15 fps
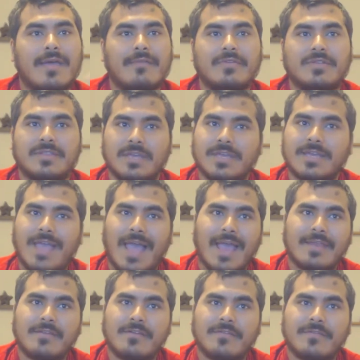everything
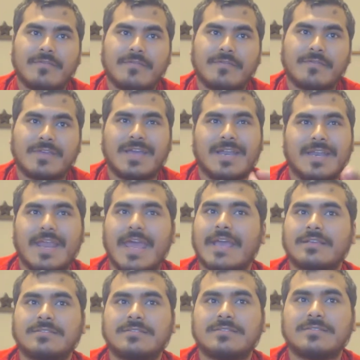kind of
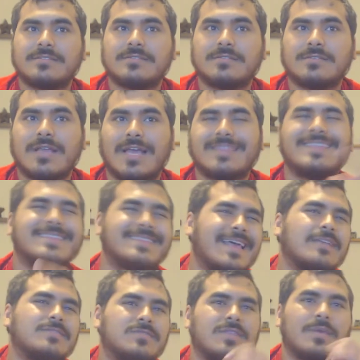connects. I think
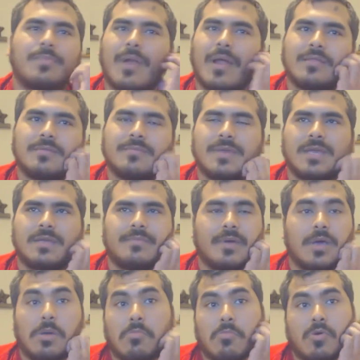that's what they probably mean,
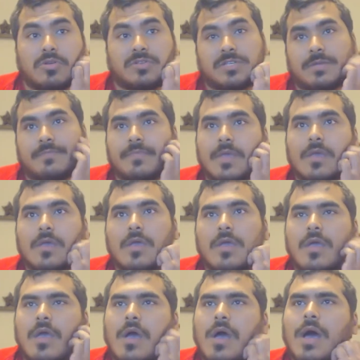but we'll see.
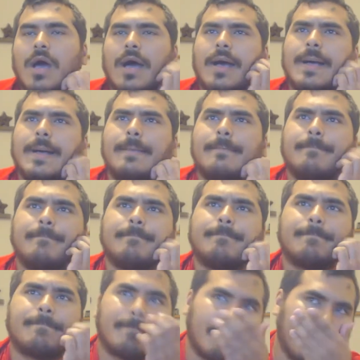Then
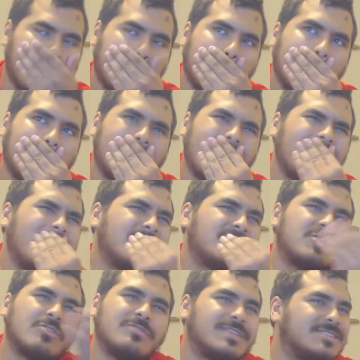they
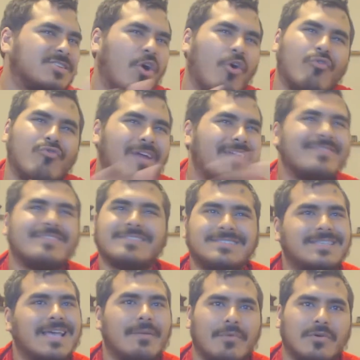showed this horrendous
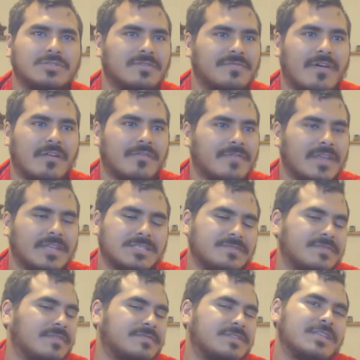demo to Final Fantasy
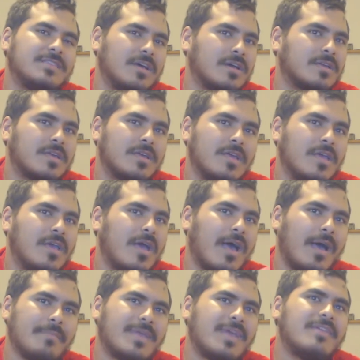15. Look,
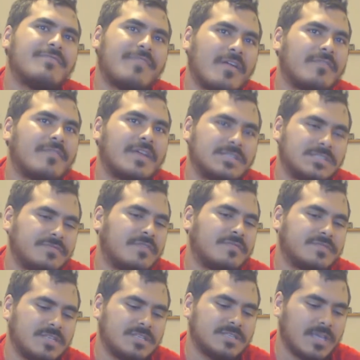I'm getting Final Fantasy
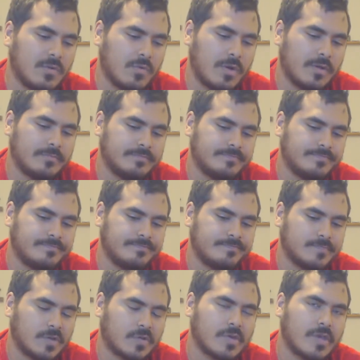15 day one,
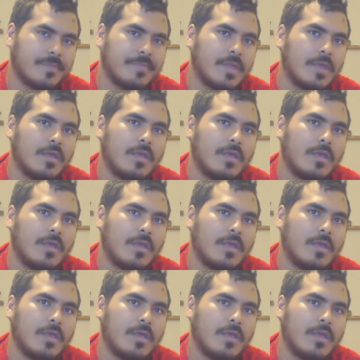okay?